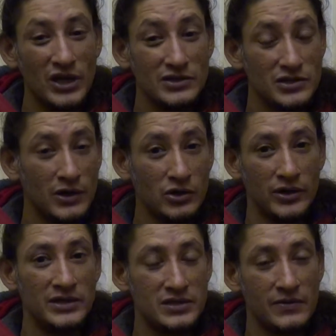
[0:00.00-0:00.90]
So I got
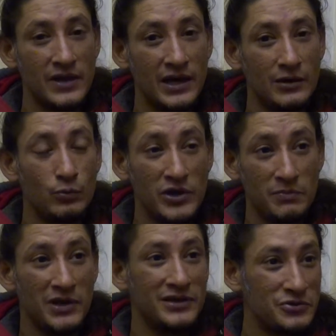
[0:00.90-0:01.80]
into that
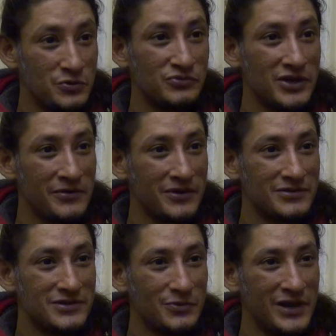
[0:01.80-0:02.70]
with my little brother.
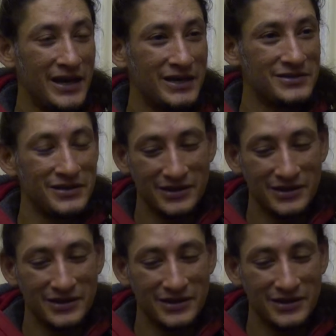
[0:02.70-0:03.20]
So we could